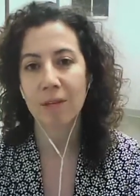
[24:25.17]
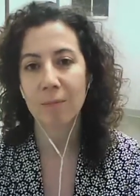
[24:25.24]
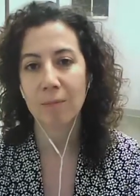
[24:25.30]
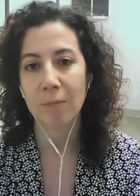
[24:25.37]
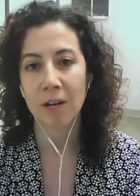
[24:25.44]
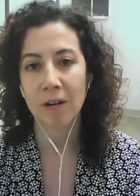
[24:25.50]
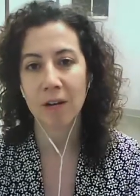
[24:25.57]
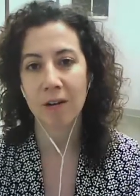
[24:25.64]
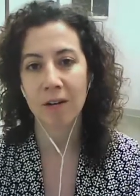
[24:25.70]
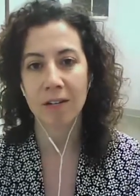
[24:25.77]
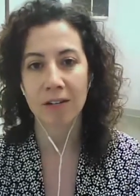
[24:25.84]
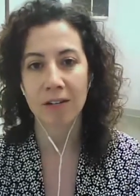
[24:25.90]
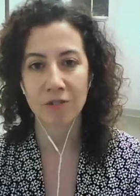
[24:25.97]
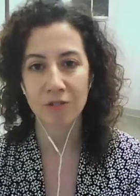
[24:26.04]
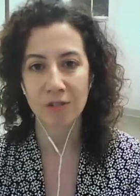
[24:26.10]
in my art
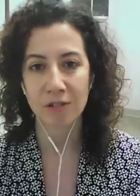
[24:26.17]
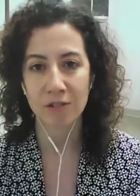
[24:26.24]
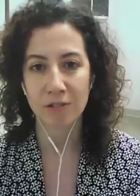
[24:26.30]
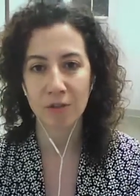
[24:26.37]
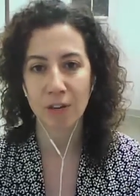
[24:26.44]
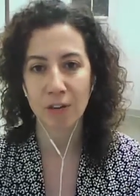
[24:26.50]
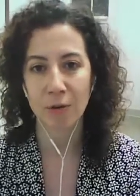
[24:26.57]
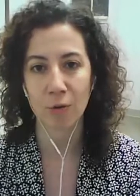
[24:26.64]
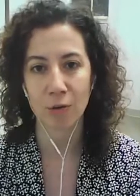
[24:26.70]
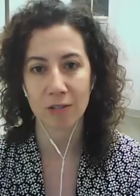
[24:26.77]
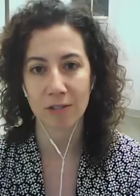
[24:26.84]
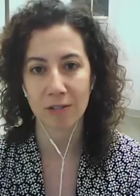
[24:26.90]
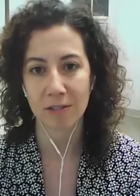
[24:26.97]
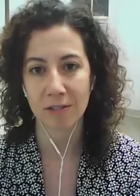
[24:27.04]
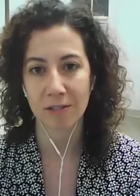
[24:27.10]
history survey
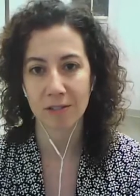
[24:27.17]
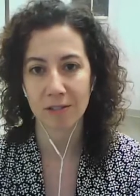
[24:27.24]
courses.